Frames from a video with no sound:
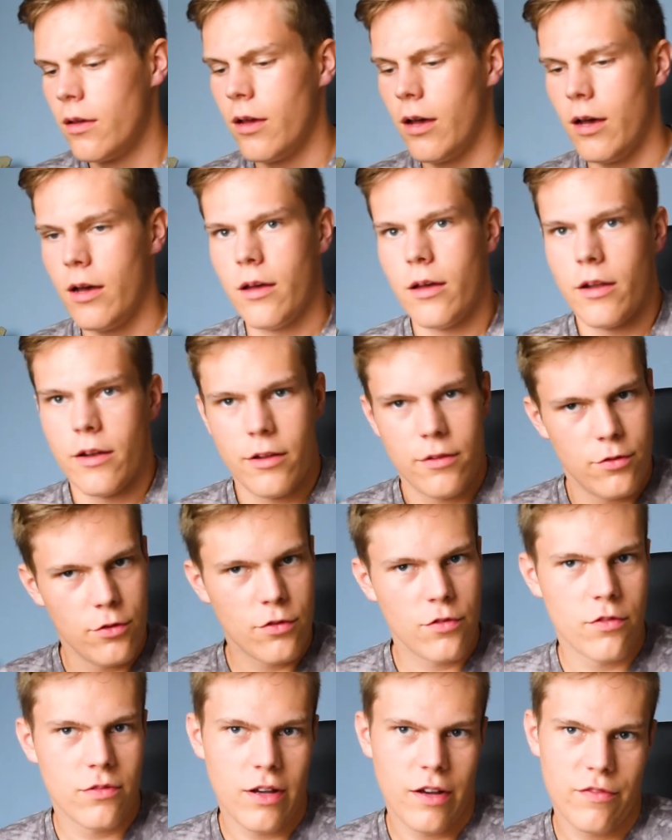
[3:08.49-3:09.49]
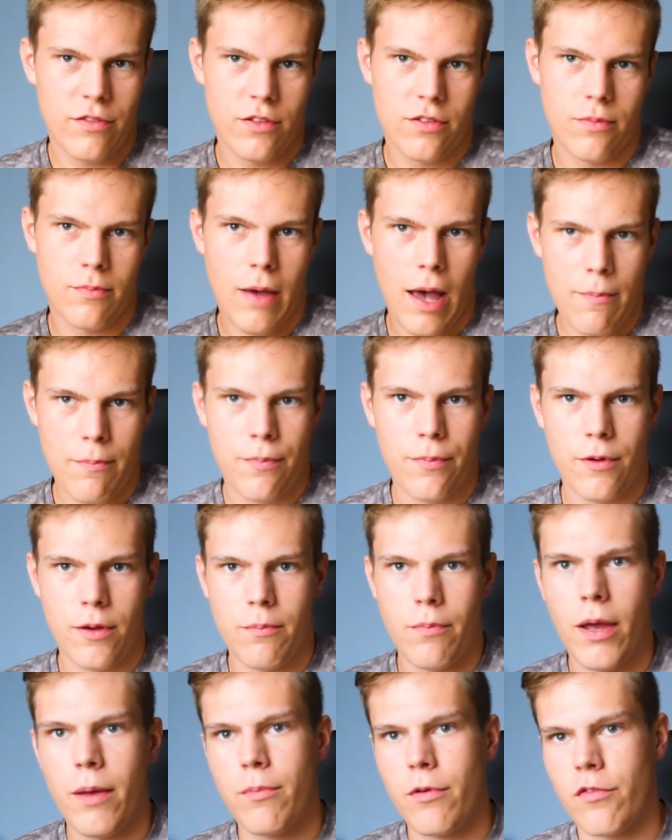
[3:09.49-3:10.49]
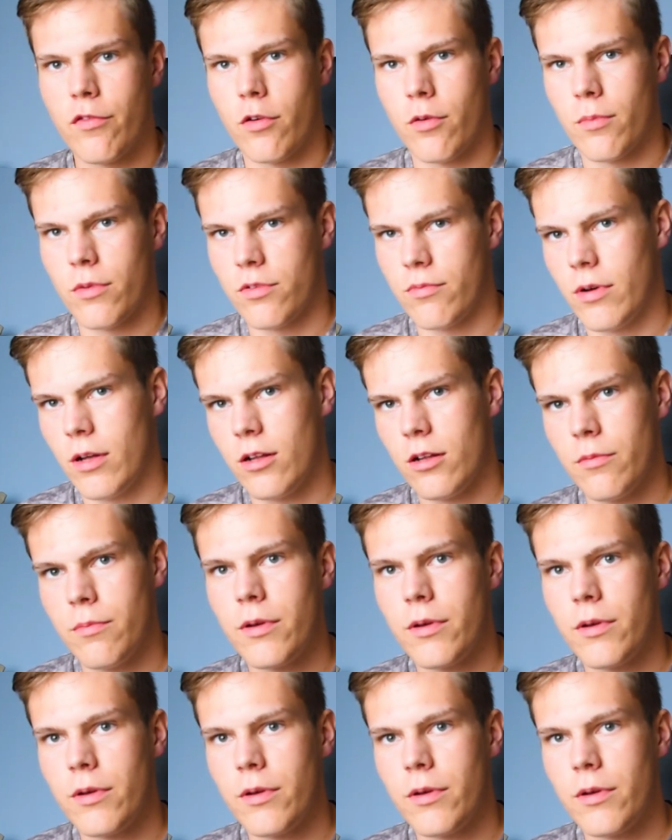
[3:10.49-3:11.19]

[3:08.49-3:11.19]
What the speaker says: And it's useful to have this map in paper form as well,